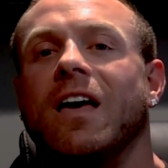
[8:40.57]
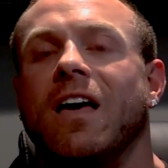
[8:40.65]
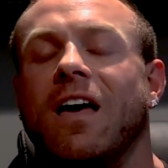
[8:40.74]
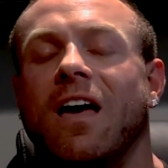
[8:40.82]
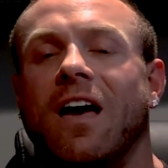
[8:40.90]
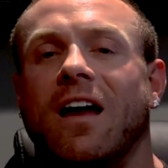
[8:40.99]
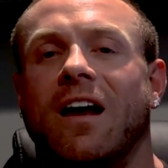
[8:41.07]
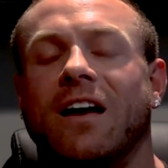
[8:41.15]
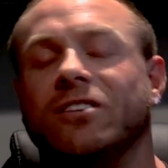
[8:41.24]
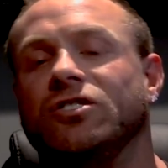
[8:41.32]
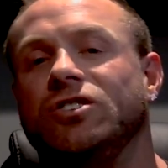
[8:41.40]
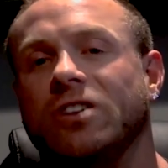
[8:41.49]
And I
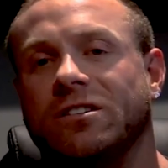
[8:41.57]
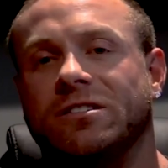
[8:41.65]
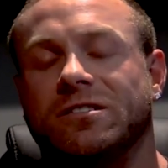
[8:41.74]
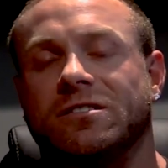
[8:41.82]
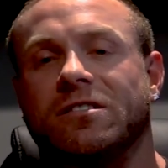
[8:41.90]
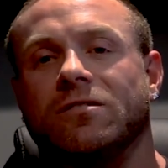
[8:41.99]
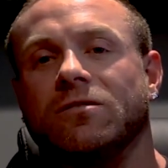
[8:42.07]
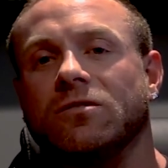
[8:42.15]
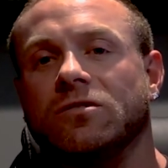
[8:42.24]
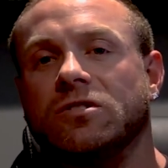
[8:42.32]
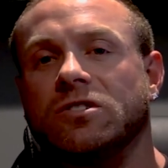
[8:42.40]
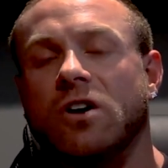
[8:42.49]
just
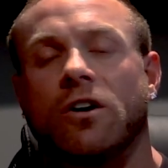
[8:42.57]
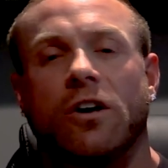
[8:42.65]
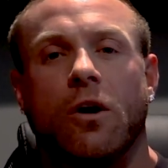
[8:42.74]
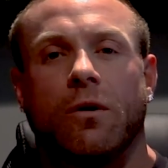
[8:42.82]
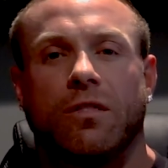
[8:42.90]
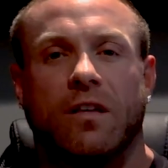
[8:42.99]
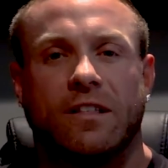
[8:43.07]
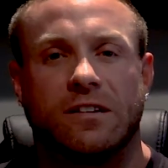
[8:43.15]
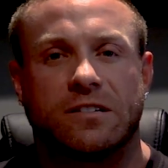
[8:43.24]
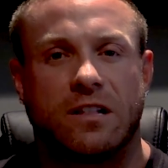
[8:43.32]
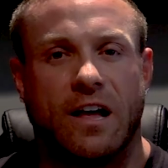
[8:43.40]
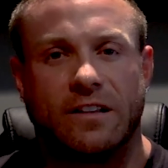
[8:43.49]
started going through like
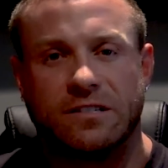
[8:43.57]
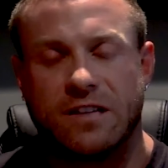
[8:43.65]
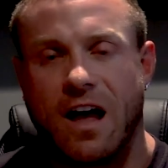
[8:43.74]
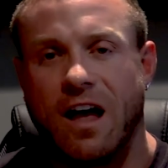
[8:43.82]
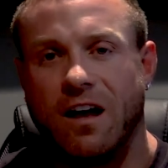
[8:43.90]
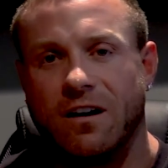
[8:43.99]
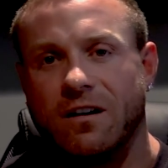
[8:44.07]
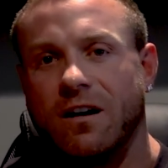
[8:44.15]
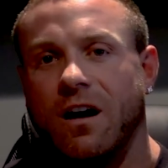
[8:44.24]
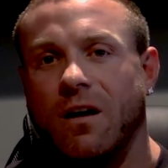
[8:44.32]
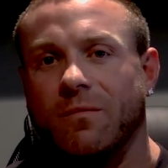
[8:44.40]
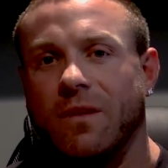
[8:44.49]
this cleanse diet.
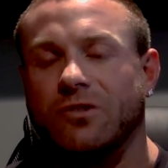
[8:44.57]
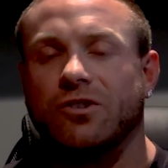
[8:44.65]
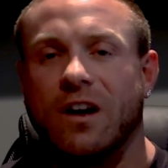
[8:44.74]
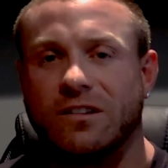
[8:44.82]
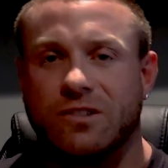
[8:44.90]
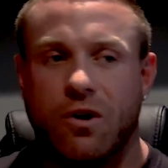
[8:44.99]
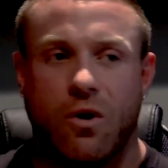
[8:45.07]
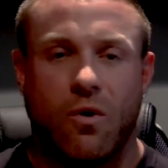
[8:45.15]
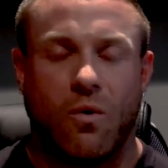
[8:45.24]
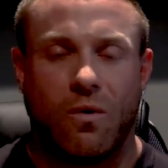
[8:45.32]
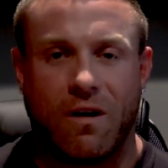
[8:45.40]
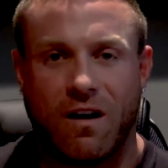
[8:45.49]
As you guys
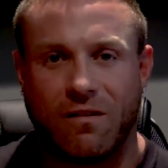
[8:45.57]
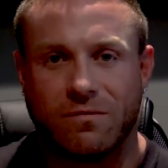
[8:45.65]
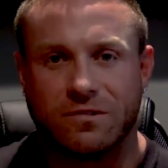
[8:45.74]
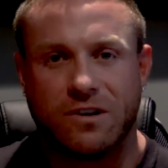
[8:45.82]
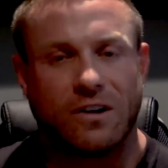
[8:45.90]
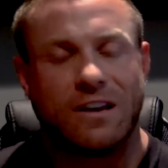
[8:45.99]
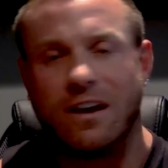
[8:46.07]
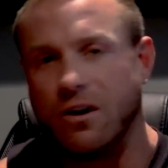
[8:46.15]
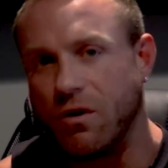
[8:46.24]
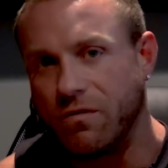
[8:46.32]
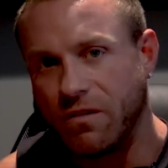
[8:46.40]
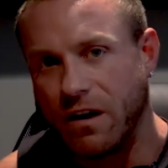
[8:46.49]
know, I was on
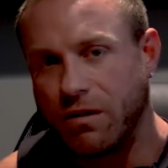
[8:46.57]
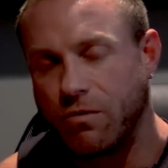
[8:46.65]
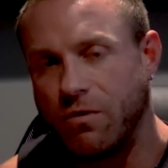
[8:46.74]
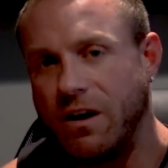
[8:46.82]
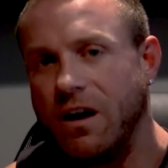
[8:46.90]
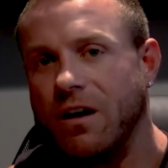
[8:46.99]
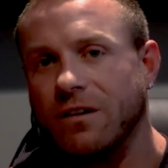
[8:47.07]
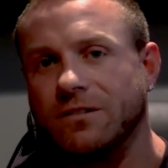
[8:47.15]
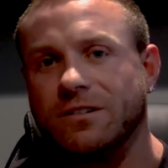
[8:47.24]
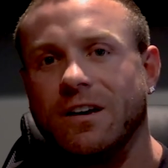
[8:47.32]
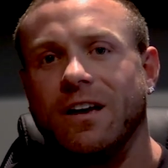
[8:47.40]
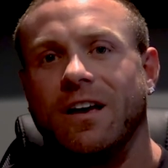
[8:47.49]
keto for like 3
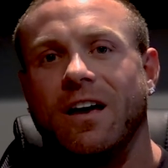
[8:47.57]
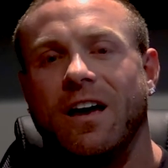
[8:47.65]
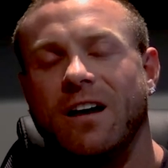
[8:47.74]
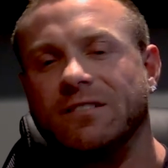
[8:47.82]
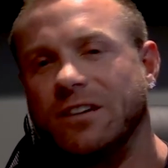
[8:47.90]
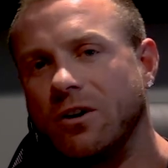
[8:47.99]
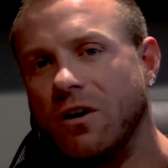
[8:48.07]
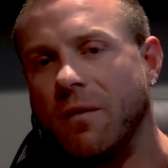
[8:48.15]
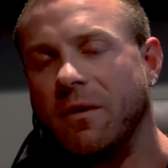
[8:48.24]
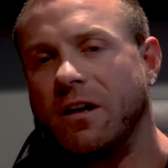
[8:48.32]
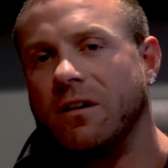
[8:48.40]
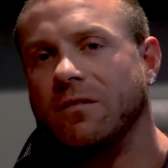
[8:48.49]
years, and I was like, you know, I'm
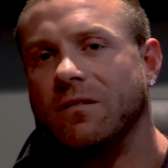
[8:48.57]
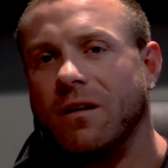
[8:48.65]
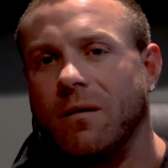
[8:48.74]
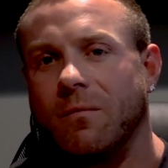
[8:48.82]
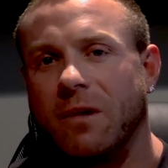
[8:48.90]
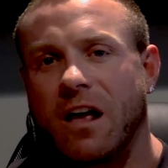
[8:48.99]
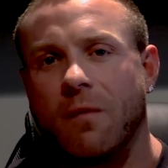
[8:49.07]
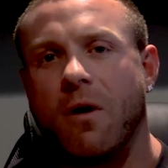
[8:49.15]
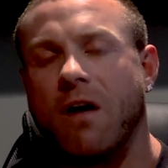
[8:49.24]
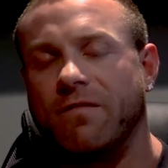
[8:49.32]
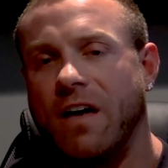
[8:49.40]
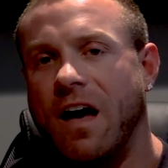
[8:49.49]
gonna come
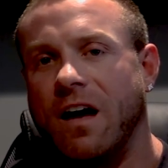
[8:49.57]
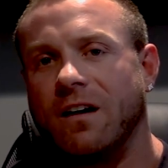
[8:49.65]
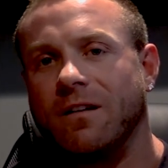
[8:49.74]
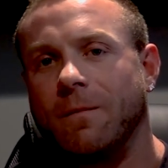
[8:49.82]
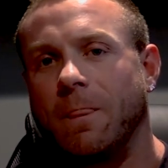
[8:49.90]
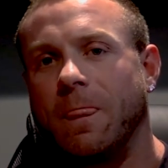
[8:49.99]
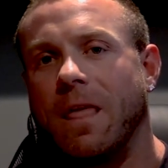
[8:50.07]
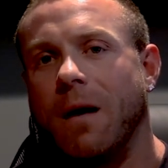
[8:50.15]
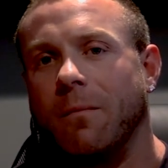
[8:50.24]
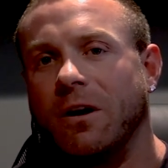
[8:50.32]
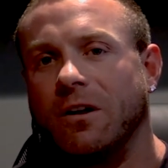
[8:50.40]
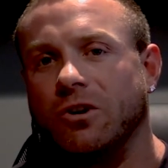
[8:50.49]
off that. I'm
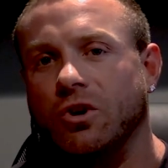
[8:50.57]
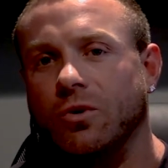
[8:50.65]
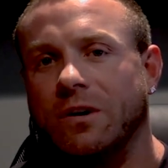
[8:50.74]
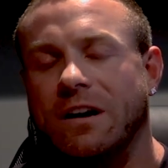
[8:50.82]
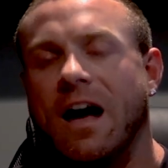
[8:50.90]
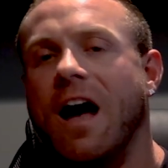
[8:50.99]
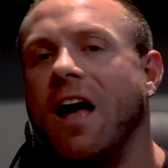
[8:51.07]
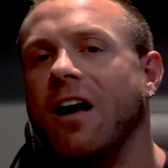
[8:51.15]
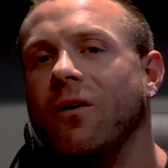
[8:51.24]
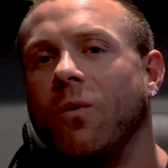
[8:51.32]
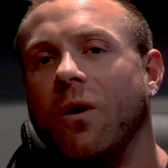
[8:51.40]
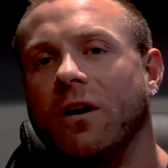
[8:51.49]
gonna do a
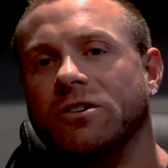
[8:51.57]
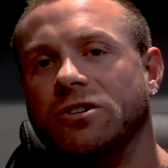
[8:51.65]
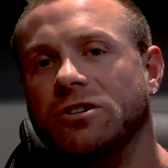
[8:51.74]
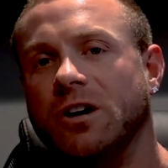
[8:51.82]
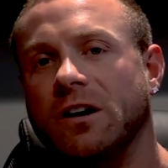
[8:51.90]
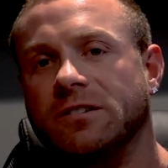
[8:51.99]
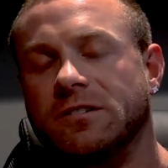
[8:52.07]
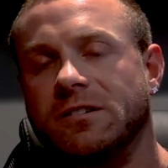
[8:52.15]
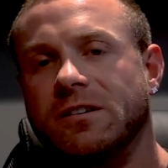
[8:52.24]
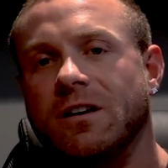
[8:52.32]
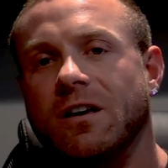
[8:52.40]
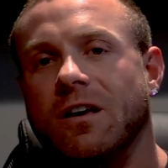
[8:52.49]
diet where it's
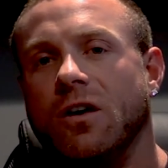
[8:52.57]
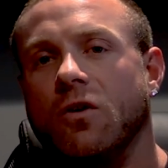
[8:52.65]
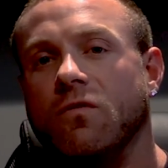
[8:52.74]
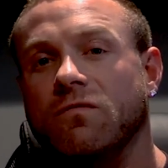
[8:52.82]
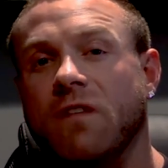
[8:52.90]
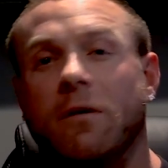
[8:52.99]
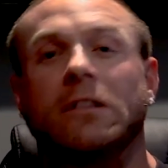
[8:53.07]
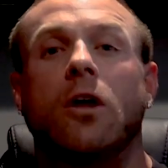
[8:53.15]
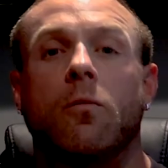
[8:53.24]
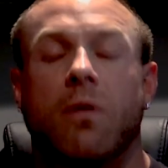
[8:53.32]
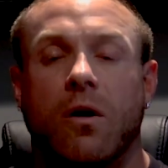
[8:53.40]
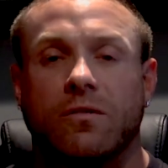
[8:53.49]
just very
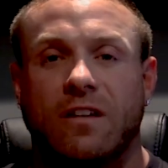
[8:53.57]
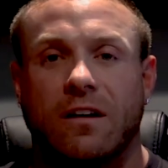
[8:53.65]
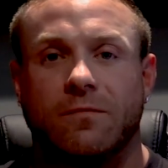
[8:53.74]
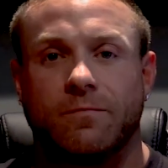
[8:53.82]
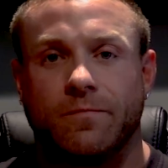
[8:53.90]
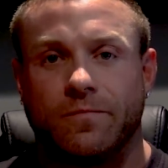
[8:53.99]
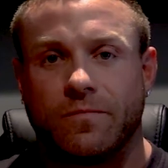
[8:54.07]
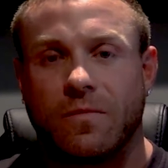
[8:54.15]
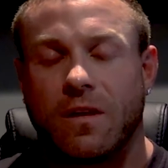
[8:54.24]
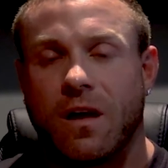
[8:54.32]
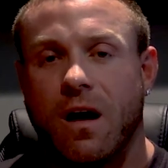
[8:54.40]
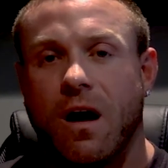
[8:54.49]
low protein,
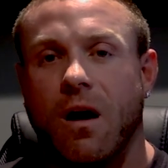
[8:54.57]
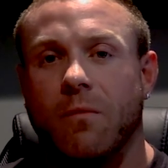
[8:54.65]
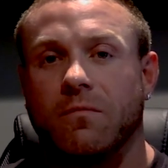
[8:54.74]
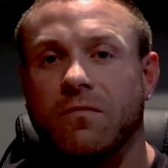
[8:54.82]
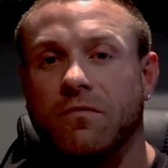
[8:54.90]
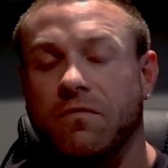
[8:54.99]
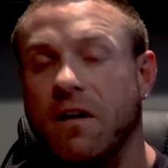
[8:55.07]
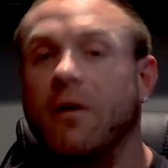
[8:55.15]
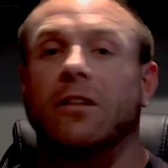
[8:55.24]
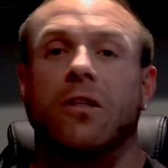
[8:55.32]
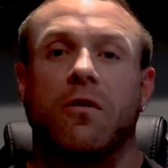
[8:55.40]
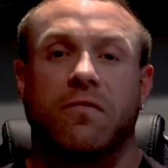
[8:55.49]

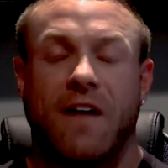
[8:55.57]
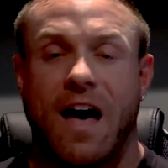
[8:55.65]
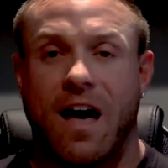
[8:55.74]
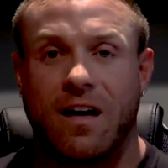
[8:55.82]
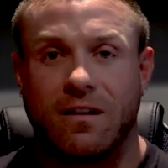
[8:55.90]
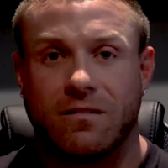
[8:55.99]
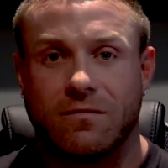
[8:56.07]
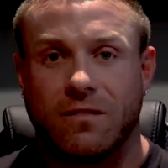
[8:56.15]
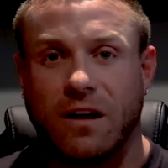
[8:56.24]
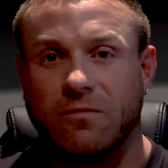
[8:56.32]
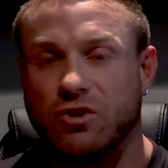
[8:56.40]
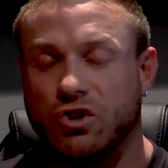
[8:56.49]
very low fat,
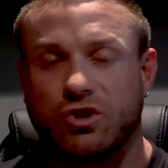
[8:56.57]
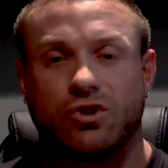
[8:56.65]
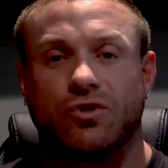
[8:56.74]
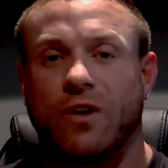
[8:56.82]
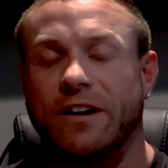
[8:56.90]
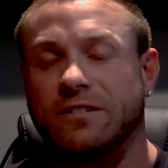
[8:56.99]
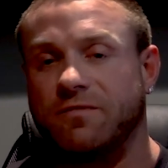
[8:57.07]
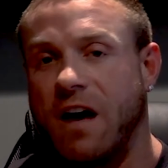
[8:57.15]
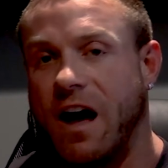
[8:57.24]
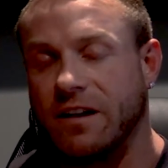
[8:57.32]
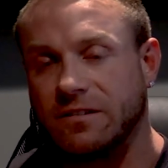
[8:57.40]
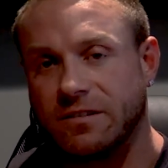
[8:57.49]
like just trace
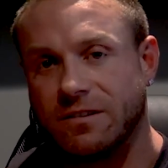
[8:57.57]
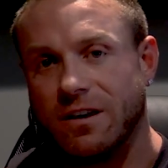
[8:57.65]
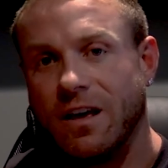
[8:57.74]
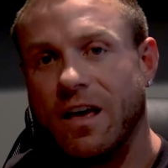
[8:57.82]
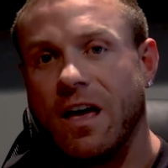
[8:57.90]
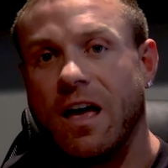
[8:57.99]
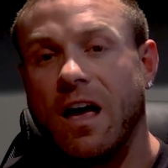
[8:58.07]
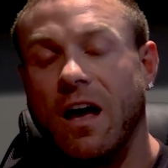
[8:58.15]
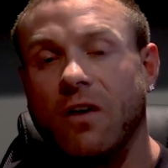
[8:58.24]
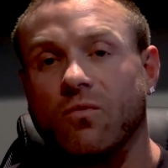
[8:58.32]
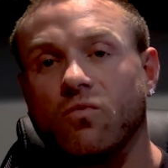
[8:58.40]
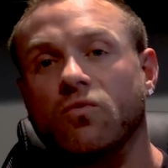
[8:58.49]
fats,
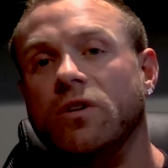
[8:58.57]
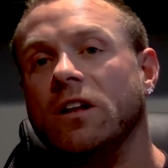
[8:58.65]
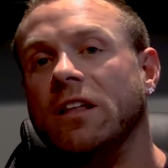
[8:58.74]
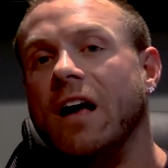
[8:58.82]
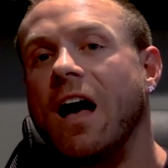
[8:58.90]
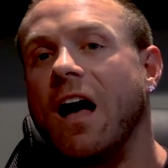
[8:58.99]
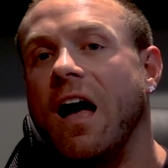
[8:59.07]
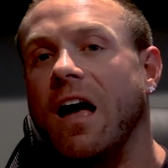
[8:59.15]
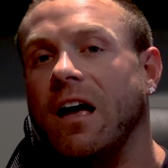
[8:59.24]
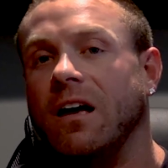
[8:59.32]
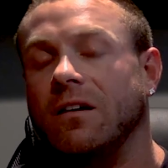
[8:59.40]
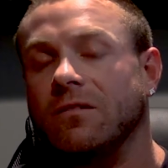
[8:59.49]
and really
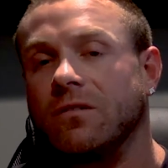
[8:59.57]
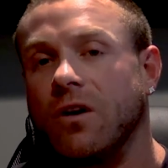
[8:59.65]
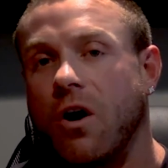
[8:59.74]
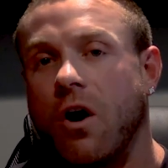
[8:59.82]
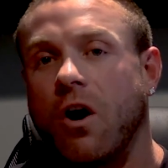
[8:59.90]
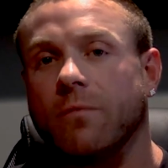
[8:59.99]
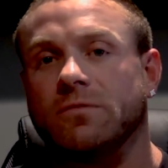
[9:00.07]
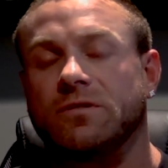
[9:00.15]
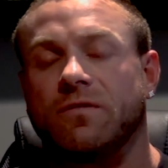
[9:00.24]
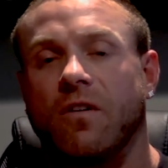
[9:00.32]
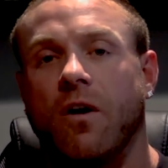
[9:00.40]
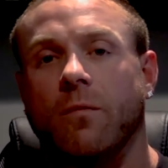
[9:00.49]
high carbs
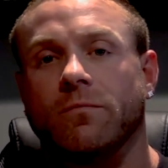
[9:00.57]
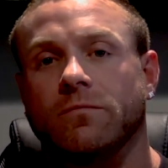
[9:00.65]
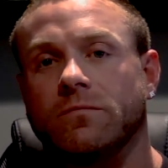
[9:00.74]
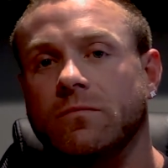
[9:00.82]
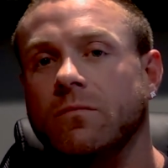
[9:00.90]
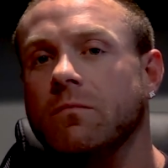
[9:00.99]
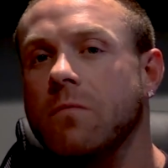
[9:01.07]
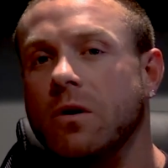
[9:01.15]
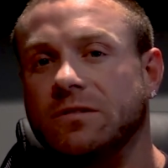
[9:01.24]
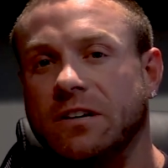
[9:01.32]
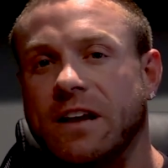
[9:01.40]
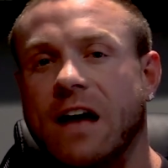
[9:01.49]
from
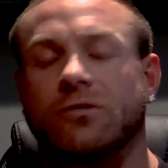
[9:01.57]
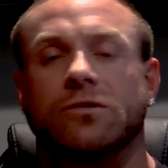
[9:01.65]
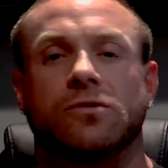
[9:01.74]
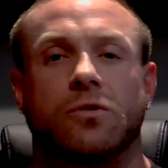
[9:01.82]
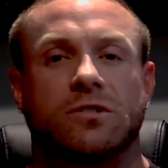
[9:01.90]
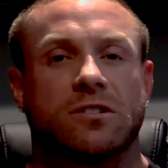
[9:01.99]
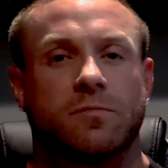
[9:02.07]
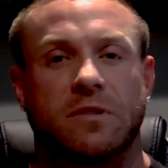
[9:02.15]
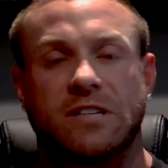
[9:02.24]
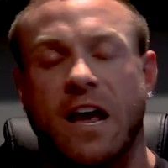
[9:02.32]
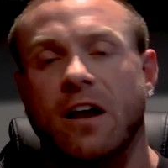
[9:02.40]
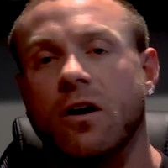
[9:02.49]
mostly natural sources,
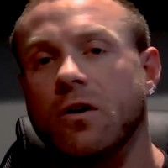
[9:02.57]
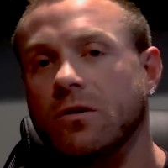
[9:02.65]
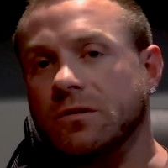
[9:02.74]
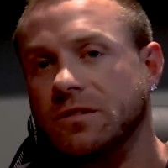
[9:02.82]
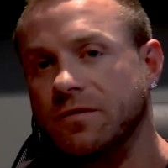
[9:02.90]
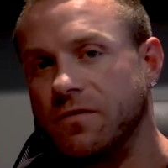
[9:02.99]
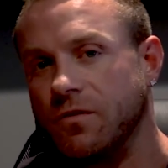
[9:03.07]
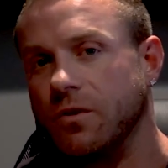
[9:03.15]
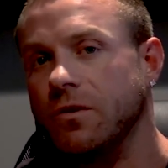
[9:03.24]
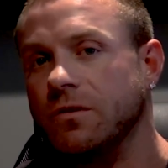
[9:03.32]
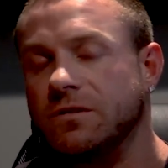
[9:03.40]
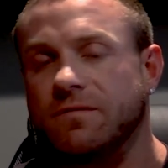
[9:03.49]
potatoes,
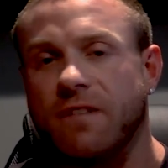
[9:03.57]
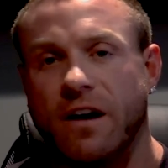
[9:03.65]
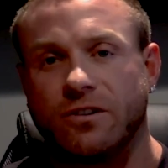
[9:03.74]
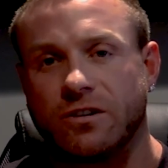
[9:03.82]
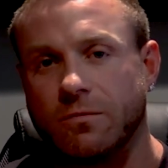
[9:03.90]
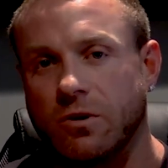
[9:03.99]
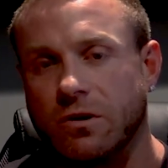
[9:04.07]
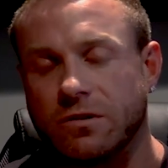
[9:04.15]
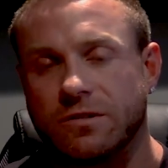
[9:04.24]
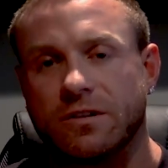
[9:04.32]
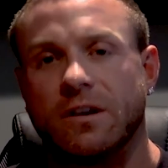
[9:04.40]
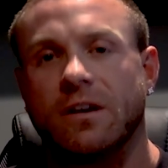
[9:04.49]
fruits, vegetables.